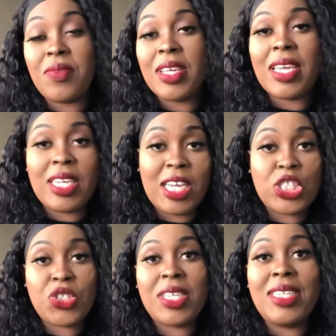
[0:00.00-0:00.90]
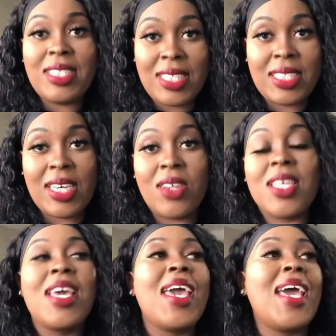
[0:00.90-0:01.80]
and intricate details.
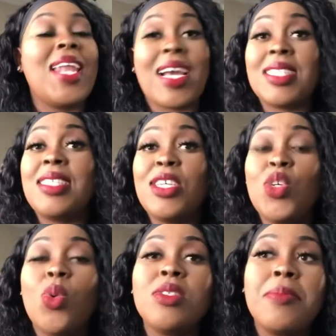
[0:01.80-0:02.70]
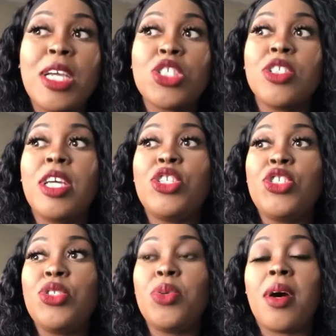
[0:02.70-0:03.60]
And like I said, you want to make sure that
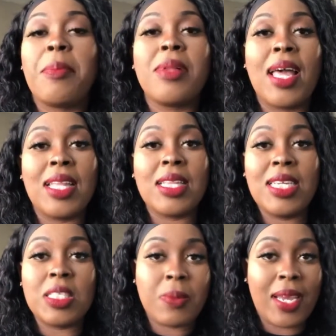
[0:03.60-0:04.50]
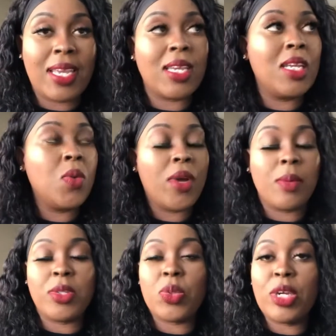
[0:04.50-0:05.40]
you are at least planning anywhere
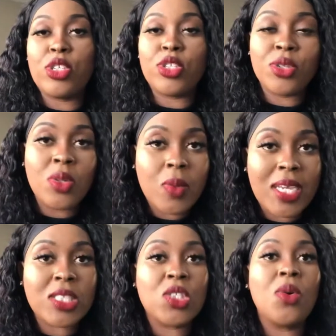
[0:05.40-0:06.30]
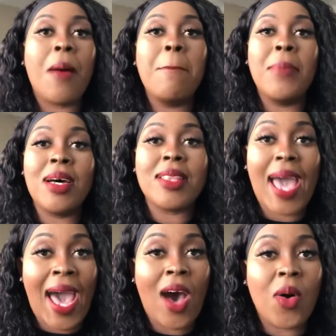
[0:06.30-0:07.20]
between 2 weeks to a month
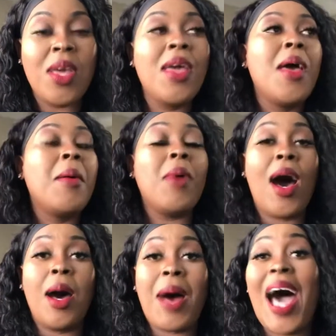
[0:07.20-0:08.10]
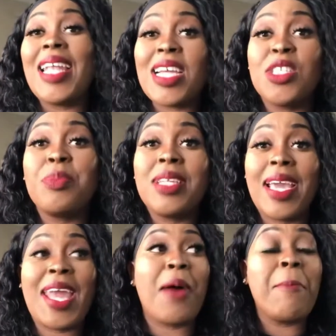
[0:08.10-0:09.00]
out. I like to
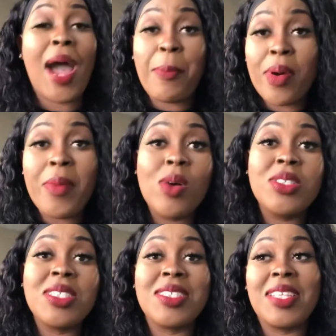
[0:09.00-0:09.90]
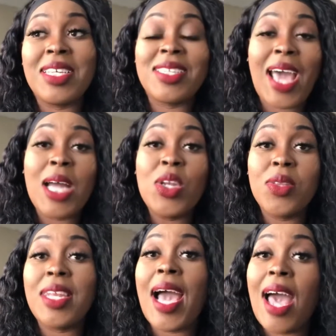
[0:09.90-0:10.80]
plan out my promotions and things that I know
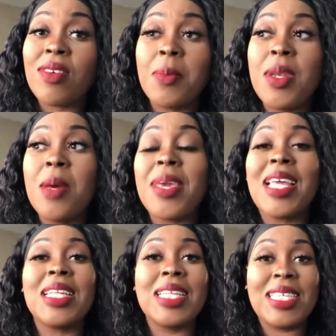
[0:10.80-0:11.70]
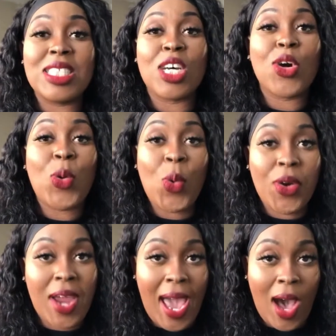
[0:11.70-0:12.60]
that I have coming up at least a
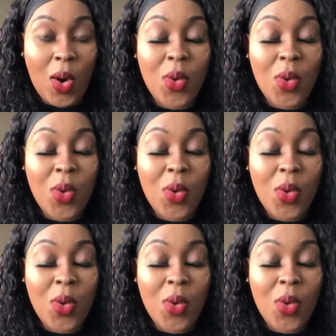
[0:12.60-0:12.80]
quarter out,